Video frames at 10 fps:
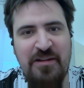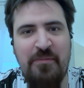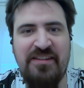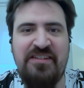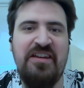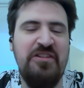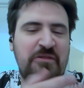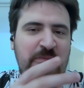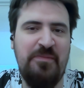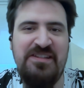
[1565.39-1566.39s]
but can
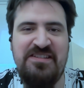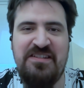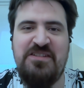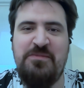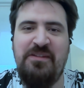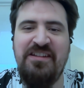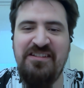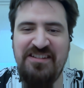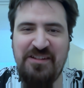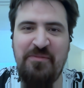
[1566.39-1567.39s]
you please explain a
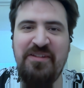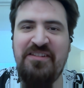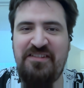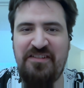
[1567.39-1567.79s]
little bit